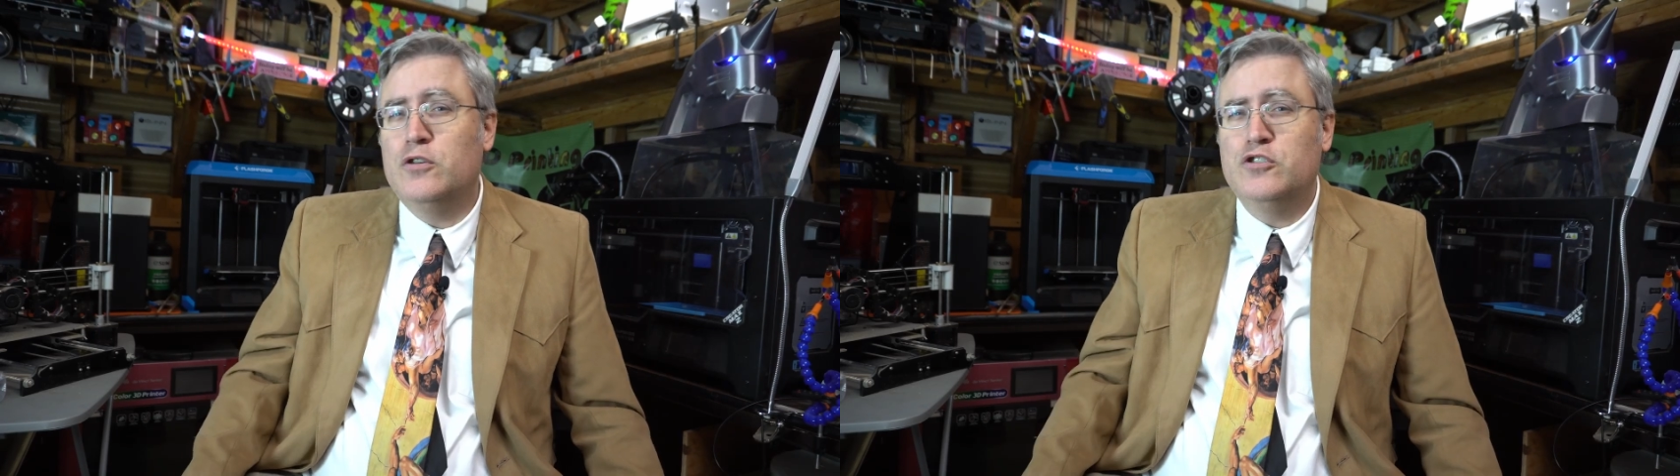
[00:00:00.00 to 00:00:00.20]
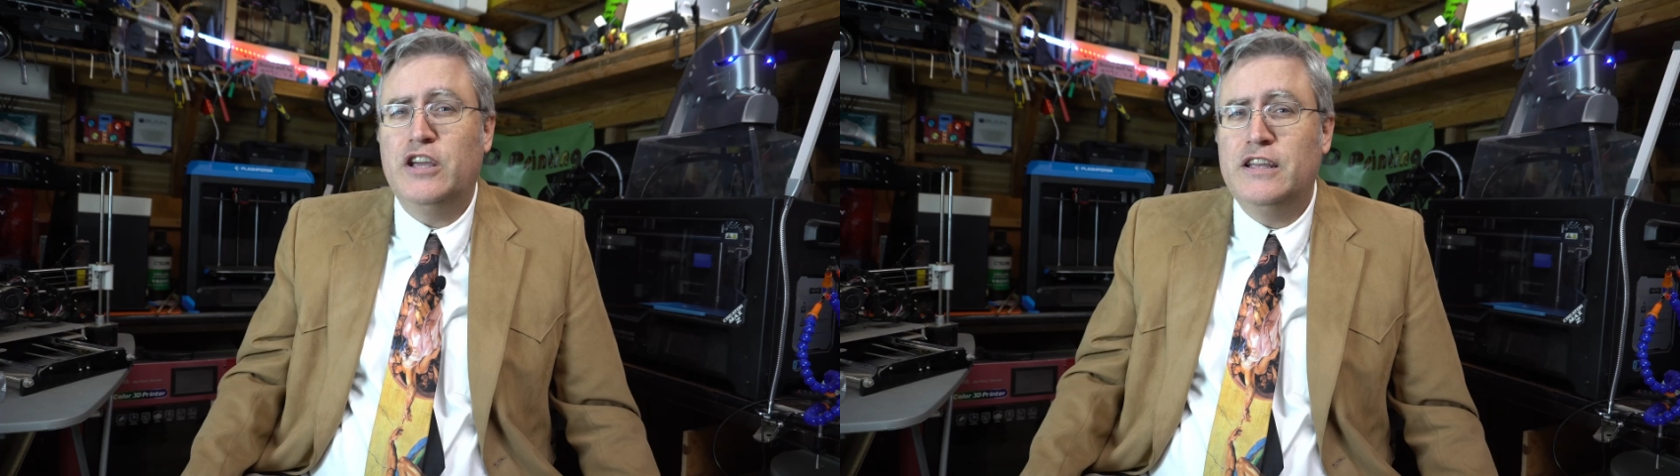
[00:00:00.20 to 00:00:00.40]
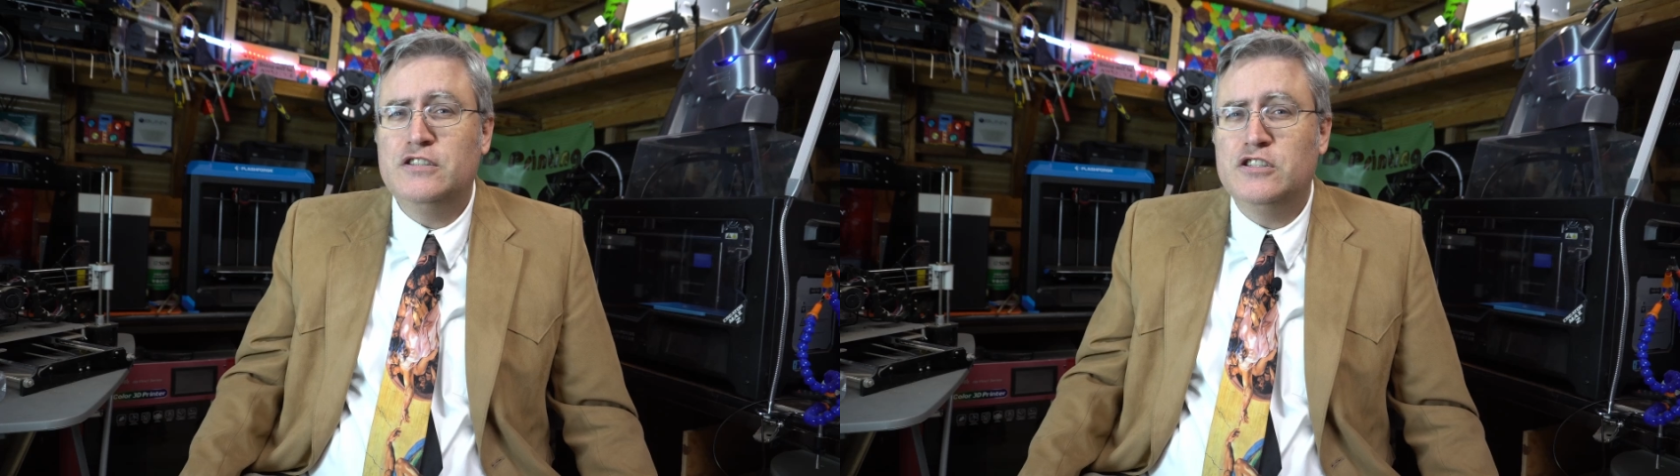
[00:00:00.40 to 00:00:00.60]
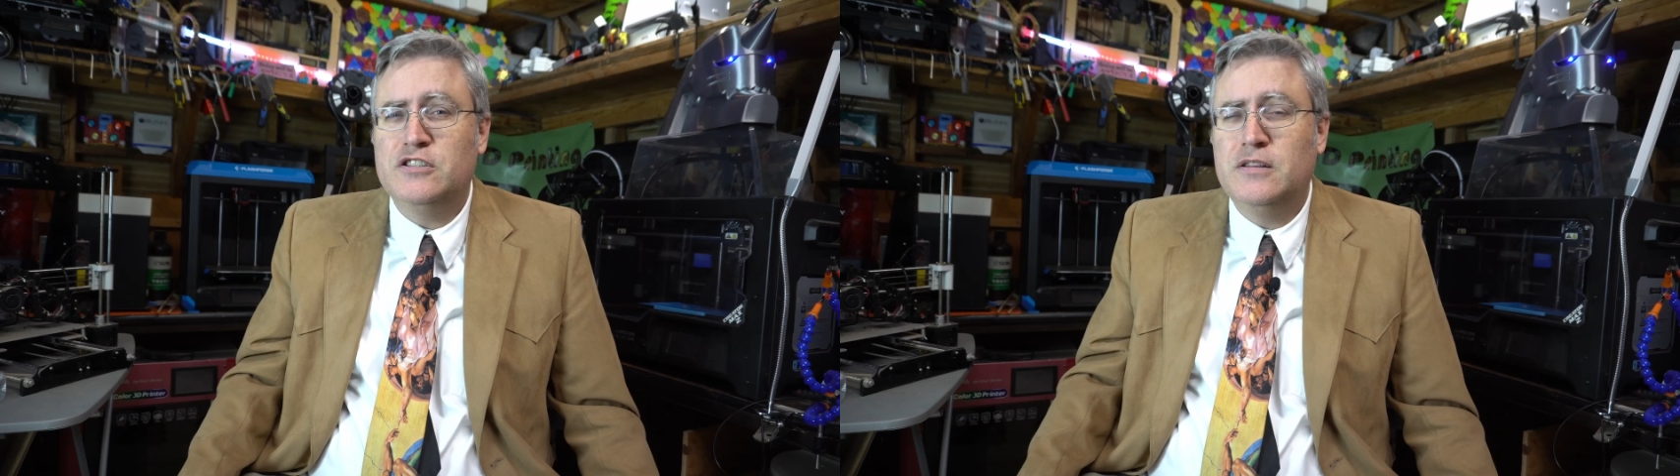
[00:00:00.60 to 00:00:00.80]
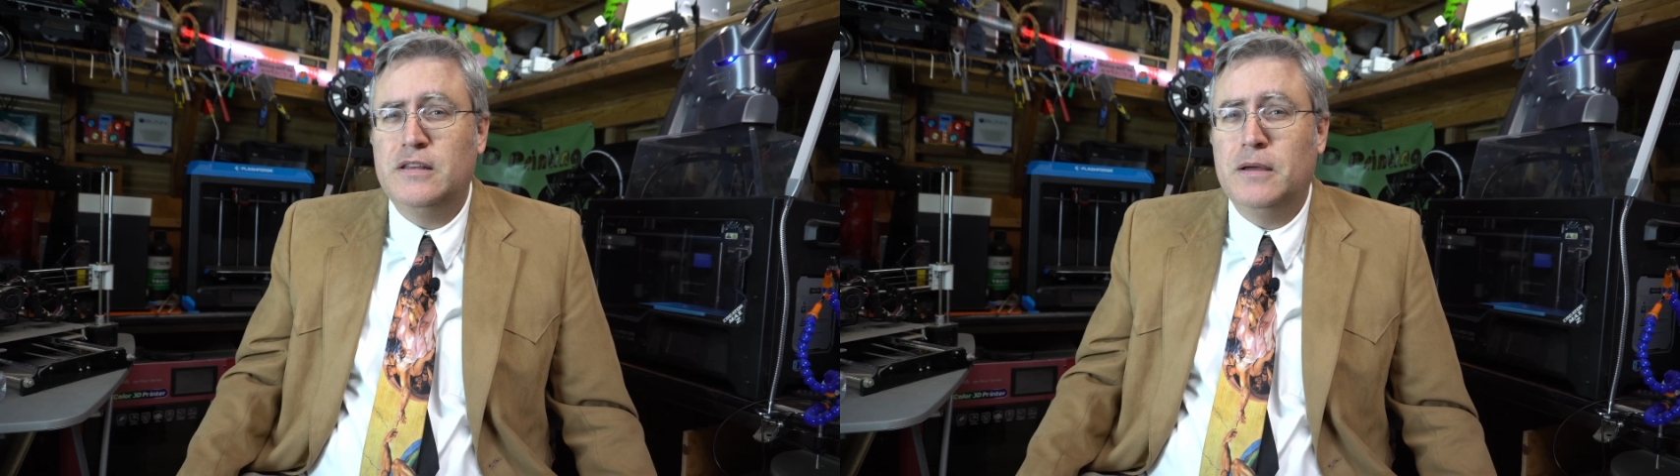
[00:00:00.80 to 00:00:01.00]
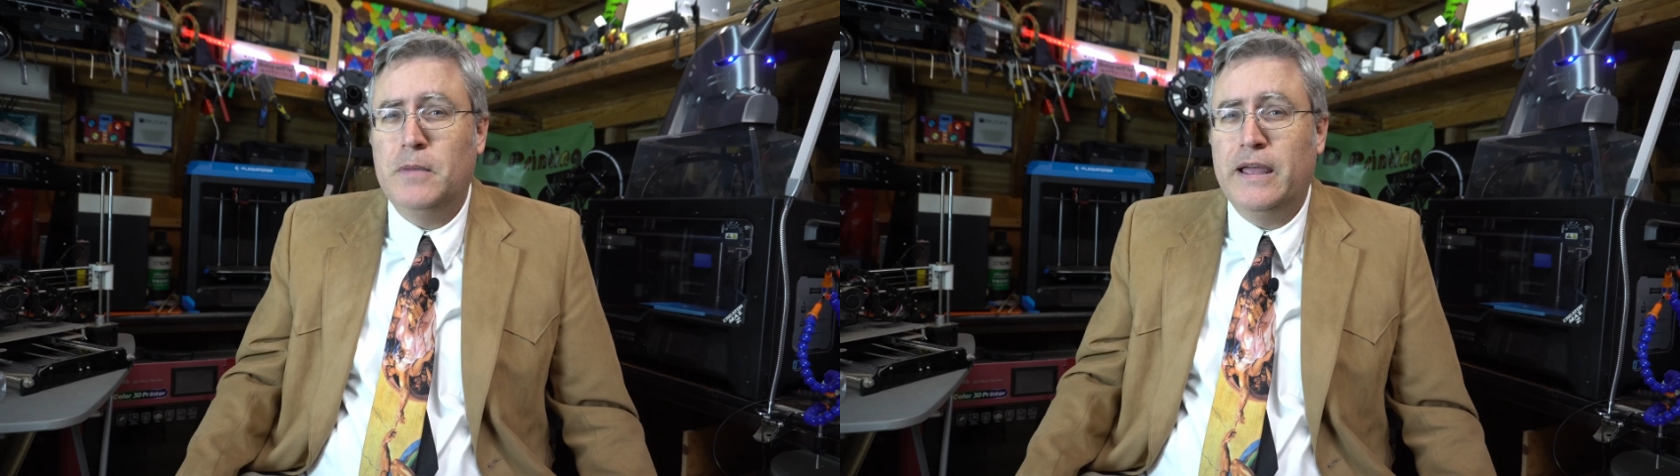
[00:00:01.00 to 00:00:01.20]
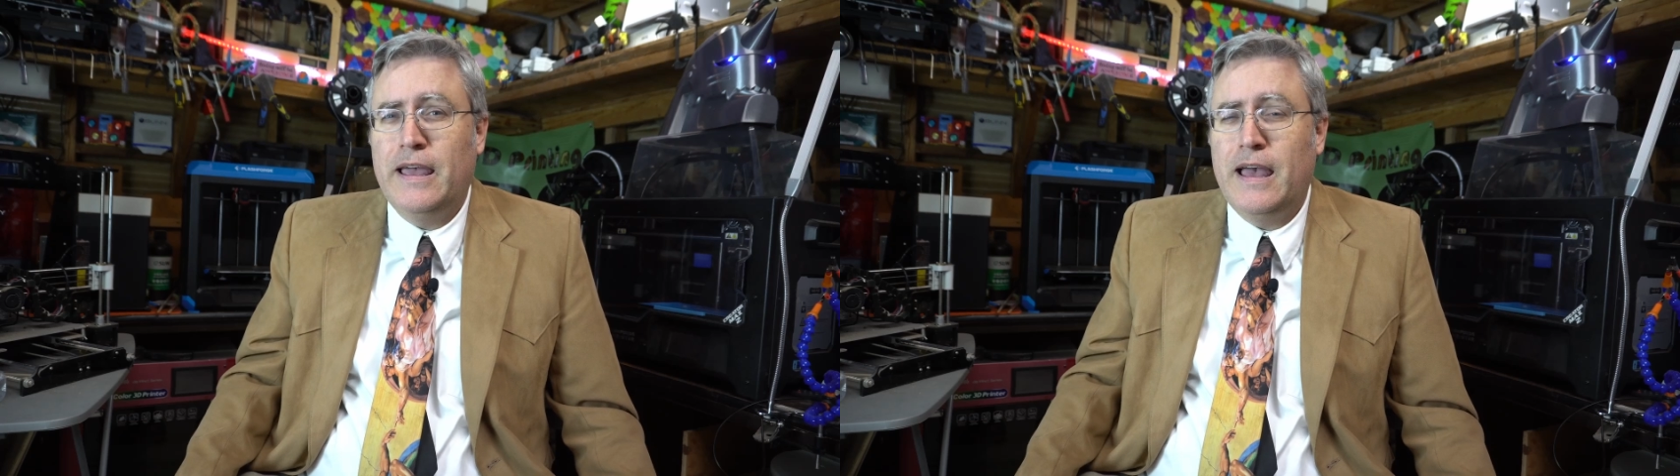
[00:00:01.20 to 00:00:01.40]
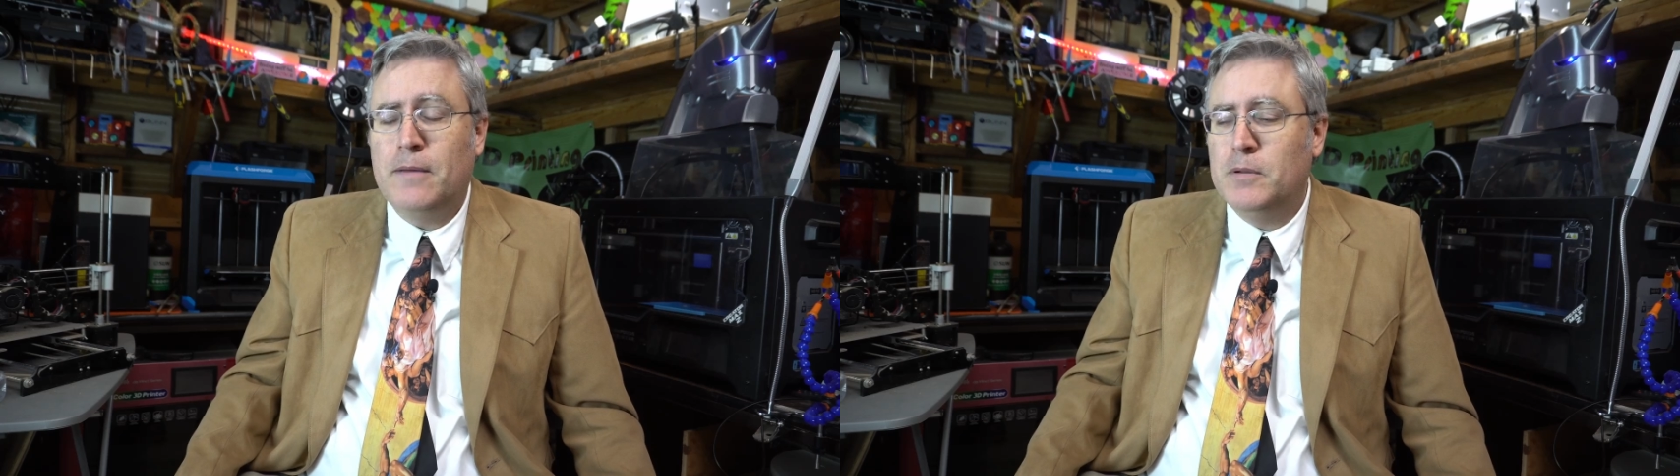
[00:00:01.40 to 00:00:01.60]
changes that might
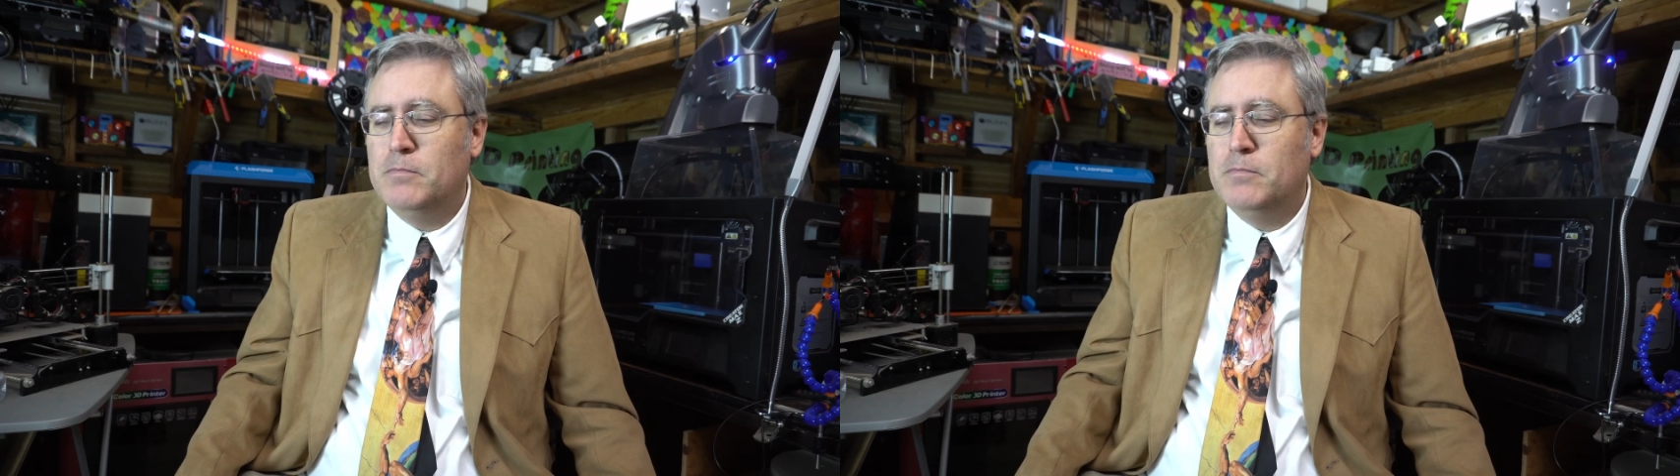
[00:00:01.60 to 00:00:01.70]
happen.